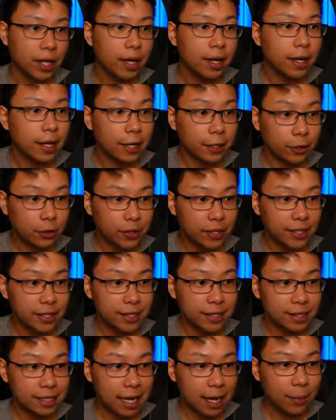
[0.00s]
Increases
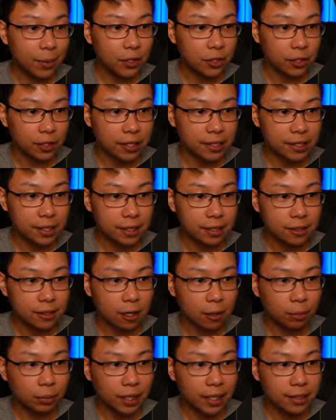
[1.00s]
the damage on a
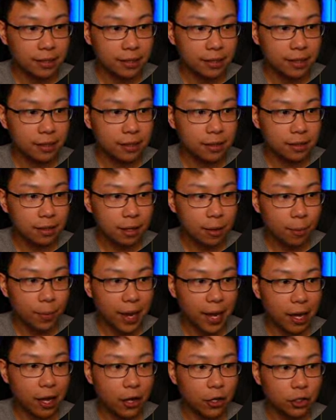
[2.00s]
six-star blessing
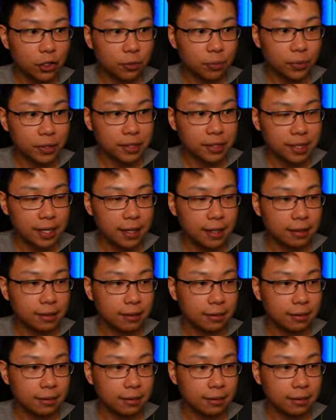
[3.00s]
by one hundred percent.